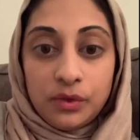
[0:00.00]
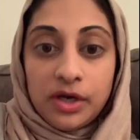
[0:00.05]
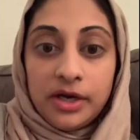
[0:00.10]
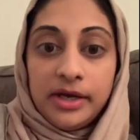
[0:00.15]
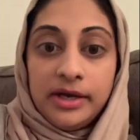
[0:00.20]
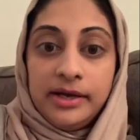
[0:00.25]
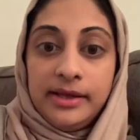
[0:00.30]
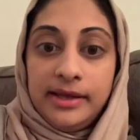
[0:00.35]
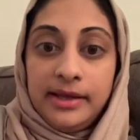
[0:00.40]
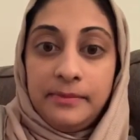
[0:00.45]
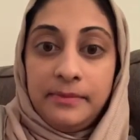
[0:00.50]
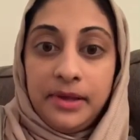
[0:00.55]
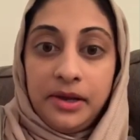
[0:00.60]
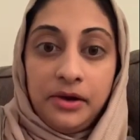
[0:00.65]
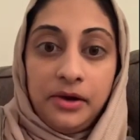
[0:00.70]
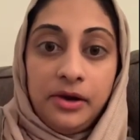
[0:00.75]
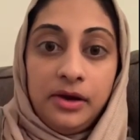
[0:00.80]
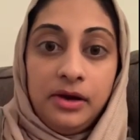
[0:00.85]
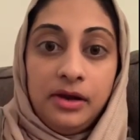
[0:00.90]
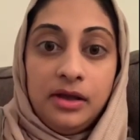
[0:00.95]
are gonna get
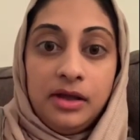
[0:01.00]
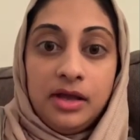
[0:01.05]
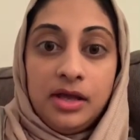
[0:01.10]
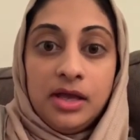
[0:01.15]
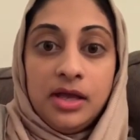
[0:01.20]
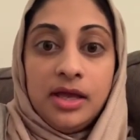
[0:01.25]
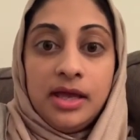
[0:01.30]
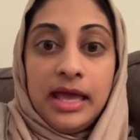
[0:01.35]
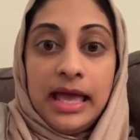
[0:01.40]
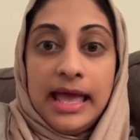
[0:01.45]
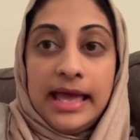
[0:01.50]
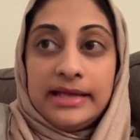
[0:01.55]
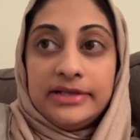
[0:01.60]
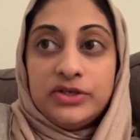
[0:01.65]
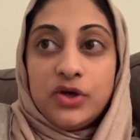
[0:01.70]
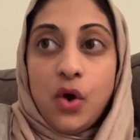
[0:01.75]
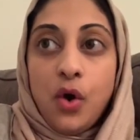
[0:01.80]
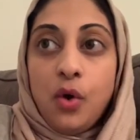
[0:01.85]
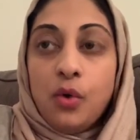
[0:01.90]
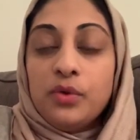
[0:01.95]
better. And
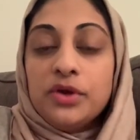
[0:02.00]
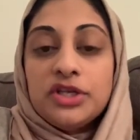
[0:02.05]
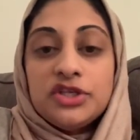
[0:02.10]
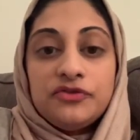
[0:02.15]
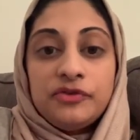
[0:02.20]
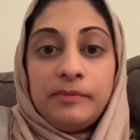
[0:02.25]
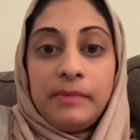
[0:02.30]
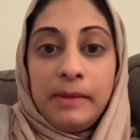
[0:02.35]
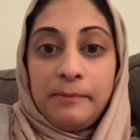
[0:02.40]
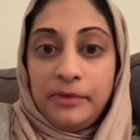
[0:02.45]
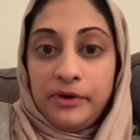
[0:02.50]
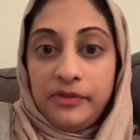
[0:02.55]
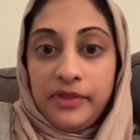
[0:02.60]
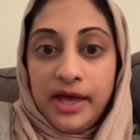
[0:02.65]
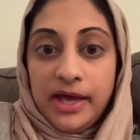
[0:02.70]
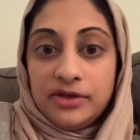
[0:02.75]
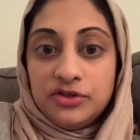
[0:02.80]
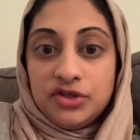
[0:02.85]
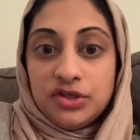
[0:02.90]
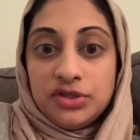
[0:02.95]
always remember
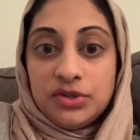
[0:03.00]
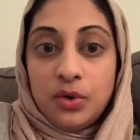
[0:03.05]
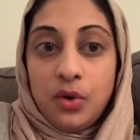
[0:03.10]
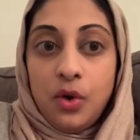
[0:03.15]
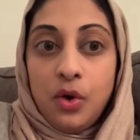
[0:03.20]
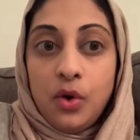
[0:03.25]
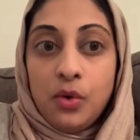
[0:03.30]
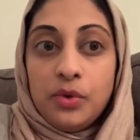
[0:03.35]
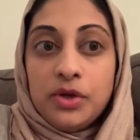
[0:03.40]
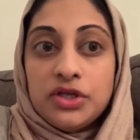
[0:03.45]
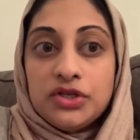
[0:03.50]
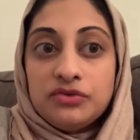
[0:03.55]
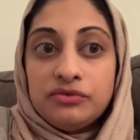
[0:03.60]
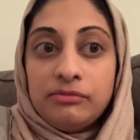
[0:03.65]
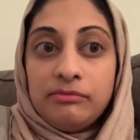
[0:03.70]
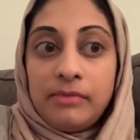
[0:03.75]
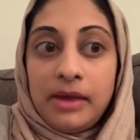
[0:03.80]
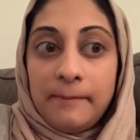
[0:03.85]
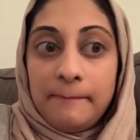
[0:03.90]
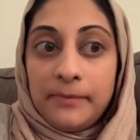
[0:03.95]
that. Just always
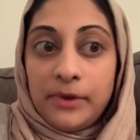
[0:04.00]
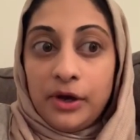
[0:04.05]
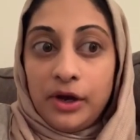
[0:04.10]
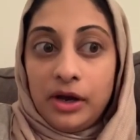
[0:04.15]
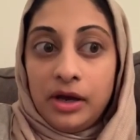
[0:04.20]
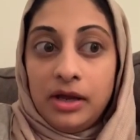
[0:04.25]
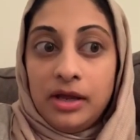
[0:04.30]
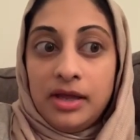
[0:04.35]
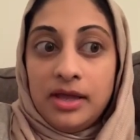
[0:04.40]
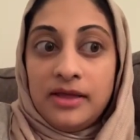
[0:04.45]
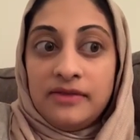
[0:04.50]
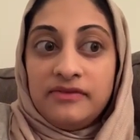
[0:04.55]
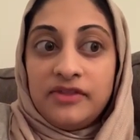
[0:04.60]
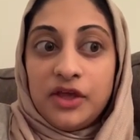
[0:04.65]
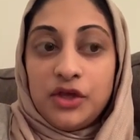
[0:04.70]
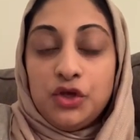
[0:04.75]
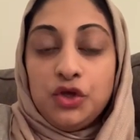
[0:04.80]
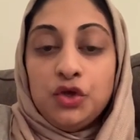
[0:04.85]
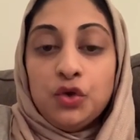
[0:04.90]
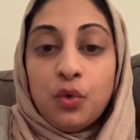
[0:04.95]
remember that
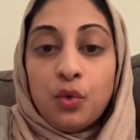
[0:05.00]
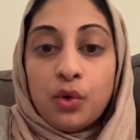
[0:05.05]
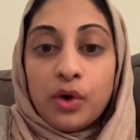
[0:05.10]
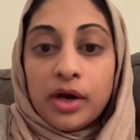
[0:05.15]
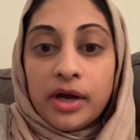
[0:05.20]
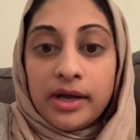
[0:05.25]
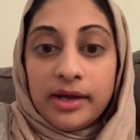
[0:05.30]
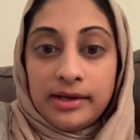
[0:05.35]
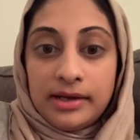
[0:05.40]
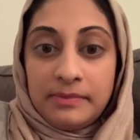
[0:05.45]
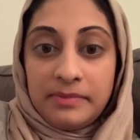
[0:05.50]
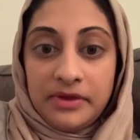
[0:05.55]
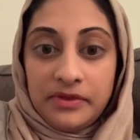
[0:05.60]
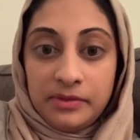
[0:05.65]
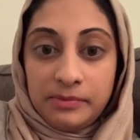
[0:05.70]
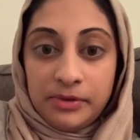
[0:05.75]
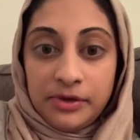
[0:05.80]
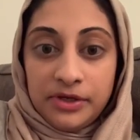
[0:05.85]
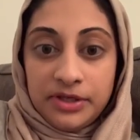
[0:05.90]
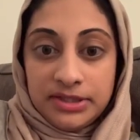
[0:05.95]
you're going to be the
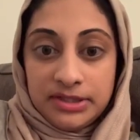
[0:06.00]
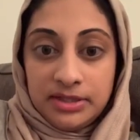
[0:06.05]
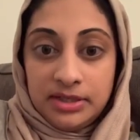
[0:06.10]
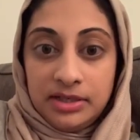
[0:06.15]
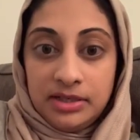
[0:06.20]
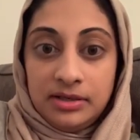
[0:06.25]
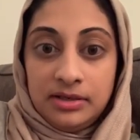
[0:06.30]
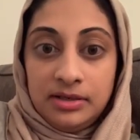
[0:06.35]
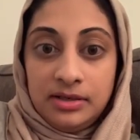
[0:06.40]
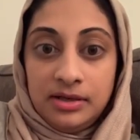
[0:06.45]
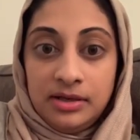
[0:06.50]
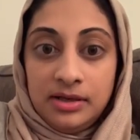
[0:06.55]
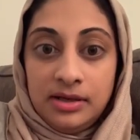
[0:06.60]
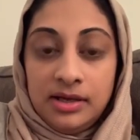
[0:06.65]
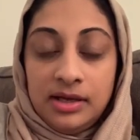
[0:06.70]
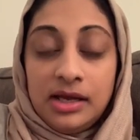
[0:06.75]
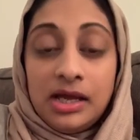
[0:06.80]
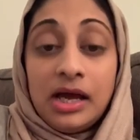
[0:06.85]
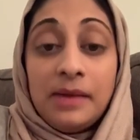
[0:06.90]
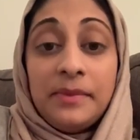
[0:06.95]
person
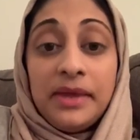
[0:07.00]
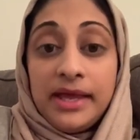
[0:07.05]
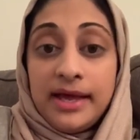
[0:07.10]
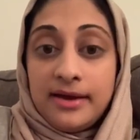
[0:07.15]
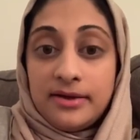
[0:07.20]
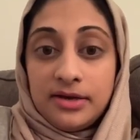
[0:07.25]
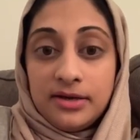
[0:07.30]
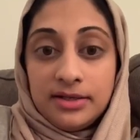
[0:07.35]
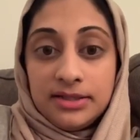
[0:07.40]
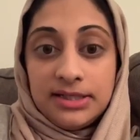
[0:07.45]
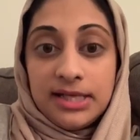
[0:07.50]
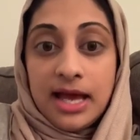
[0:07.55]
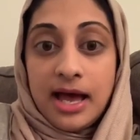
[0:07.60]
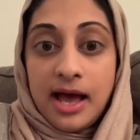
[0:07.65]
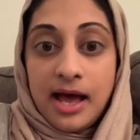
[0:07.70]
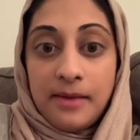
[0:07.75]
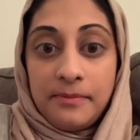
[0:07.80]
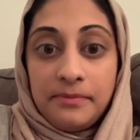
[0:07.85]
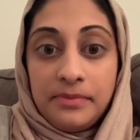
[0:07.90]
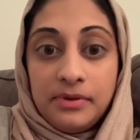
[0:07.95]
coming out on
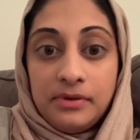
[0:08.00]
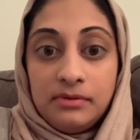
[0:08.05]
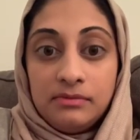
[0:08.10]
top.